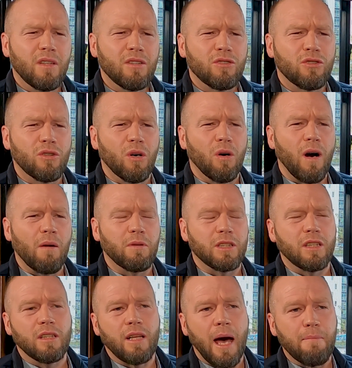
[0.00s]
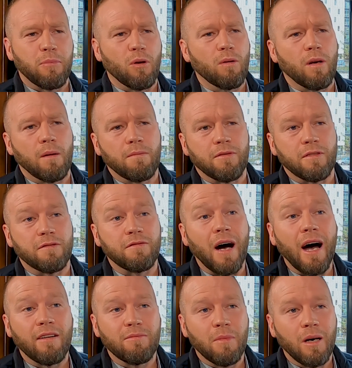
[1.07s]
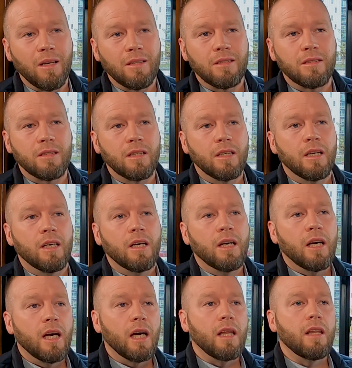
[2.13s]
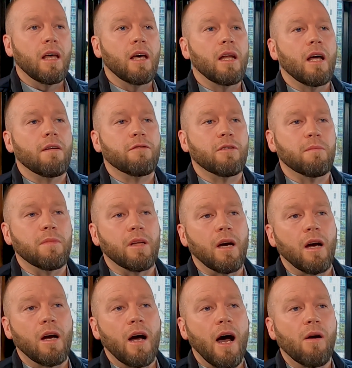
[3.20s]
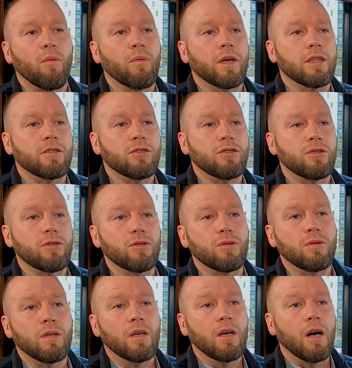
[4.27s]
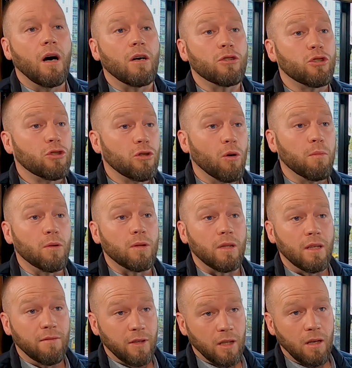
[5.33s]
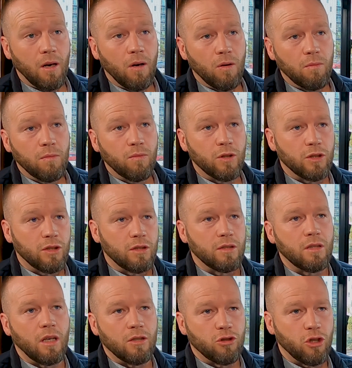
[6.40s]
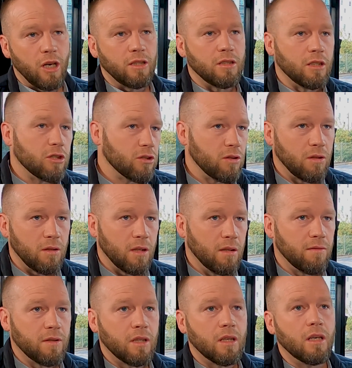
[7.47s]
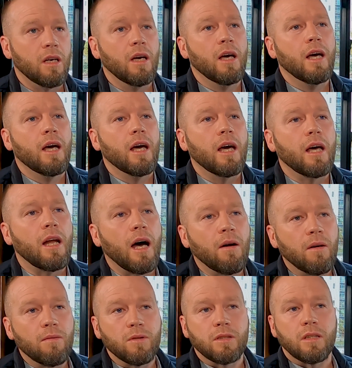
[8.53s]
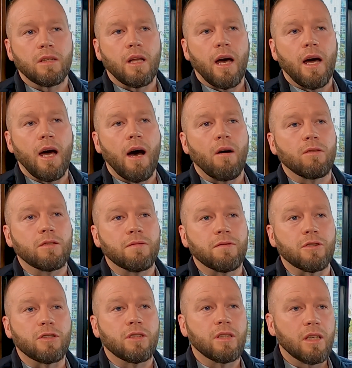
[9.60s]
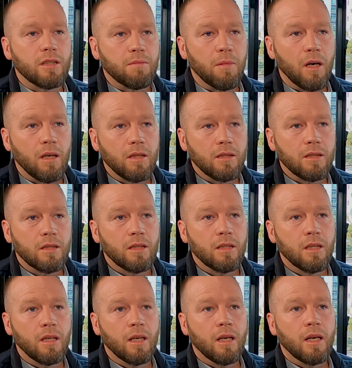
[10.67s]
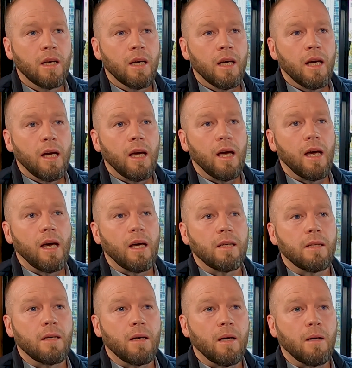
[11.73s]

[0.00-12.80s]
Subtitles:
So I was in that program for 5 months, and then from there I went to our sober living home, which is a transitional living, and I was in that house for 6 months, and